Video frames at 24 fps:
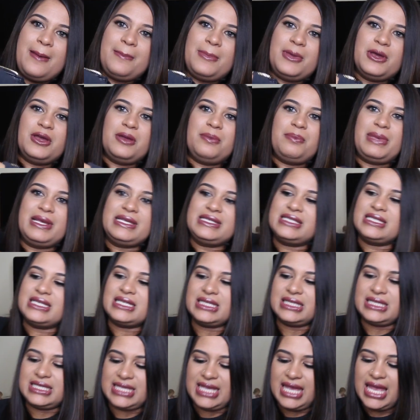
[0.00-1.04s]
But
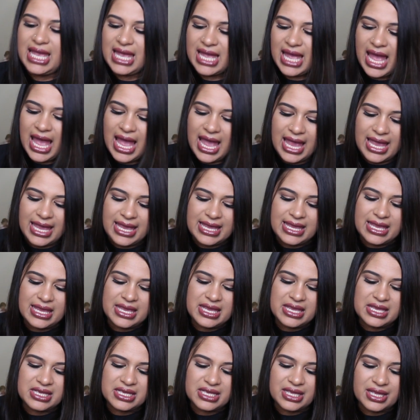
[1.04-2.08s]
basically, yeah,
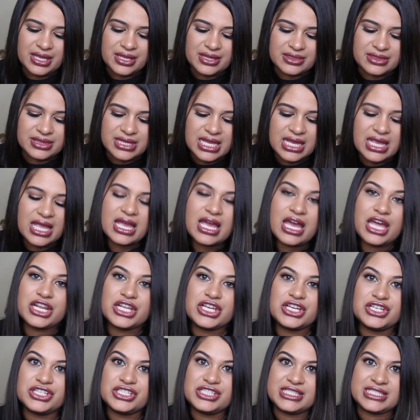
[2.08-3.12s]
I think I got
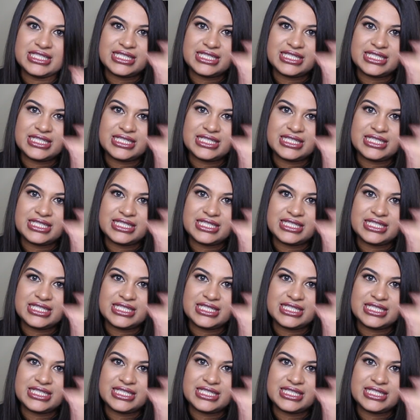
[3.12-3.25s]
a good